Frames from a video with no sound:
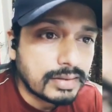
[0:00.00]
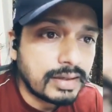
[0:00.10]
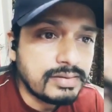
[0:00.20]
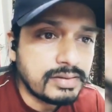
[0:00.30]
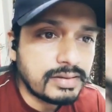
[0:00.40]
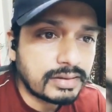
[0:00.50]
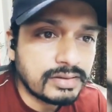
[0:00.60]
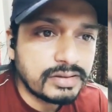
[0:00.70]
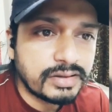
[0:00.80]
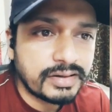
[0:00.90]
Consider
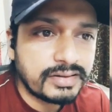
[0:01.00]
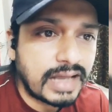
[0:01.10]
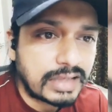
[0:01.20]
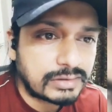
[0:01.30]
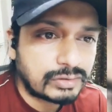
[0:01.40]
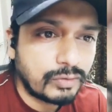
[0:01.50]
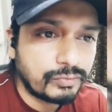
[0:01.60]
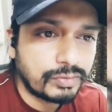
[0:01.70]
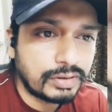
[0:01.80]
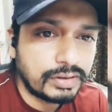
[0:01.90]
a task
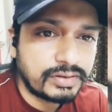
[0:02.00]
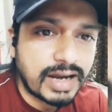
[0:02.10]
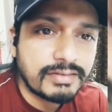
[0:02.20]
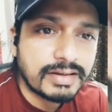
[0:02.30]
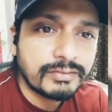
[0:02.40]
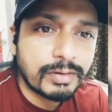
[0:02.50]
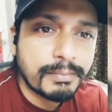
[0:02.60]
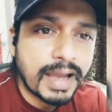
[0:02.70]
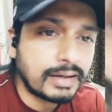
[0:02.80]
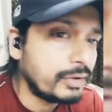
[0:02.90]
of traveling from
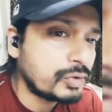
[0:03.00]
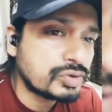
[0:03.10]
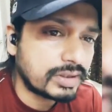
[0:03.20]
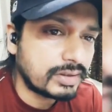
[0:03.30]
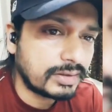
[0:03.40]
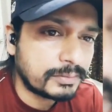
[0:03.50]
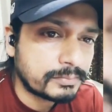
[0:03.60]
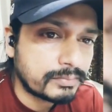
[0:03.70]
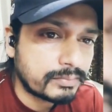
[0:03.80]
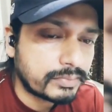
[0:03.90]
Bangalore to Chennai.
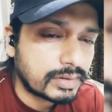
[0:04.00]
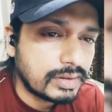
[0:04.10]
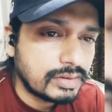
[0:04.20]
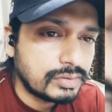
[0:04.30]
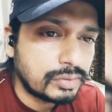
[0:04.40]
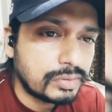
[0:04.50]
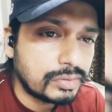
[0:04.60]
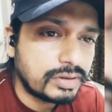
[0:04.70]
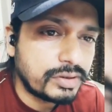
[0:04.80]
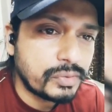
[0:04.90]

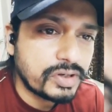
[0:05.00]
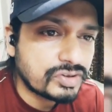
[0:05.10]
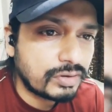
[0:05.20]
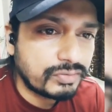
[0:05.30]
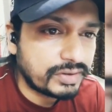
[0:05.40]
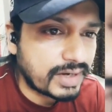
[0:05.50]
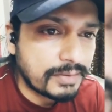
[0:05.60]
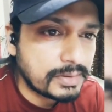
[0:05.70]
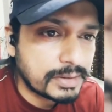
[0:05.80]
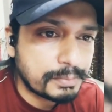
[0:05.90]
So the duration of the
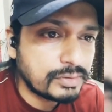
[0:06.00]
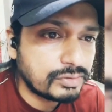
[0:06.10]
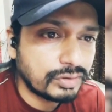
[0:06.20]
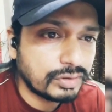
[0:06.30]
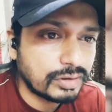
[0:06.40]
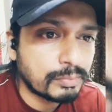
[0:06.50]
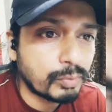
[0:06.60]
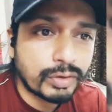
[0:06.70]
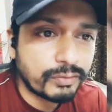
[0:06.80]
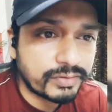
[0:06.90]
travel depends on the
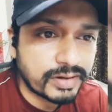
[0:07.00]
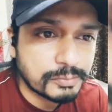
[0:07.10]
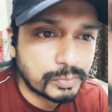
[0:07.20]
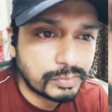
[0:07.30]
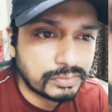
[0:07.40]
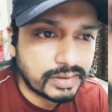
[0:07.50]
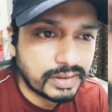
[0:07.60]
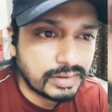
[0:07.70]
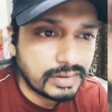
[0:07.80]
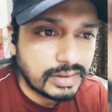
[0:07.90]
mode of transport,
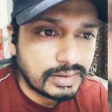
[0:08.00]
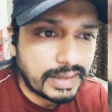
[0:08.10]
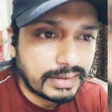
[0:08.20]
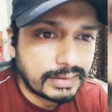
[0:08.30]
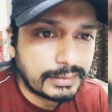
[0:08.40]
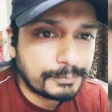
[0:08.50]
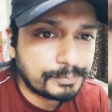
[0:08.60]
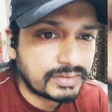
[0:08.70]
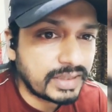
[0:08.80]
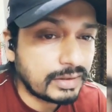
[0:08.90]
right? Like
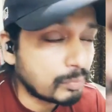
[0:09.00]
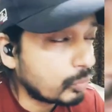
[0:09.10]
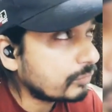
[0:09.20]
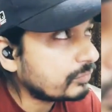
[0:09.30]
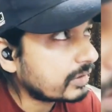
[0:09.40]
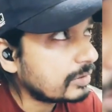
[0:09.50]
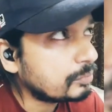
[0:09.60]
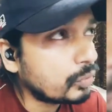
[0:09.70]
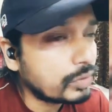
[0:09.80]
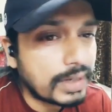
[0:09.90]
think mode of
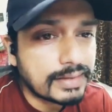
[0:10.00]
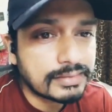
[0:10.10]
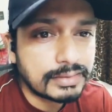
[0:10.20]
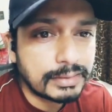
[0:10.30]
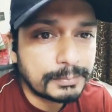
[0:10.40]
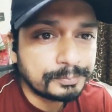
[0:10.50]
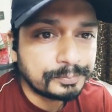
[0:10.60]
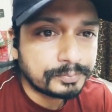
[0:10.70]
transport as a